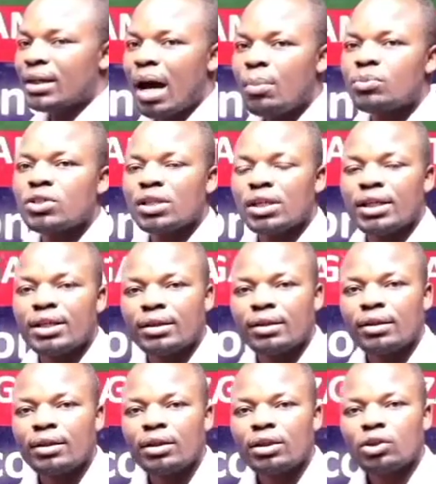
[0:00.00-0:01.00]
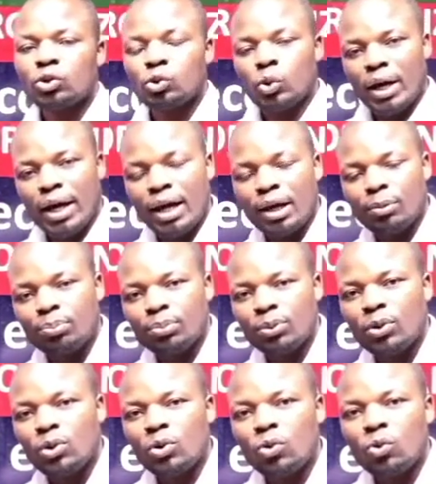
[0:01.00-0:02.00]
comes in to help
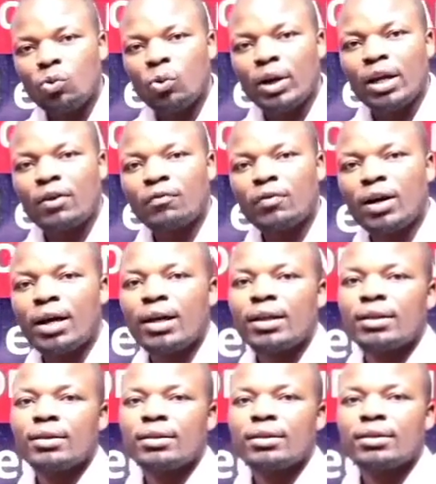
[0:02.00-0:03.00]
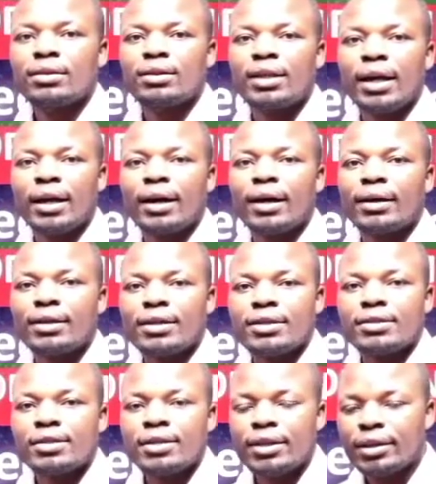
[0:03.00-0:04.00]
whenever there
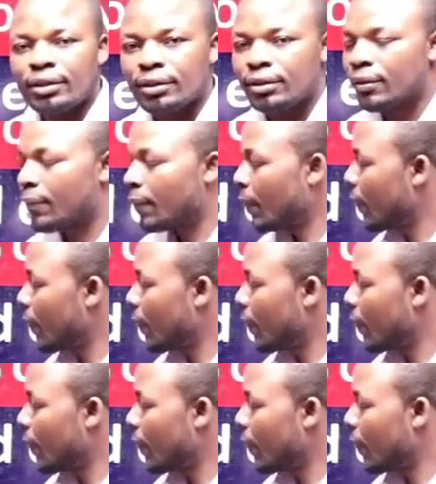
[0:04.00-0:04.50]
is need.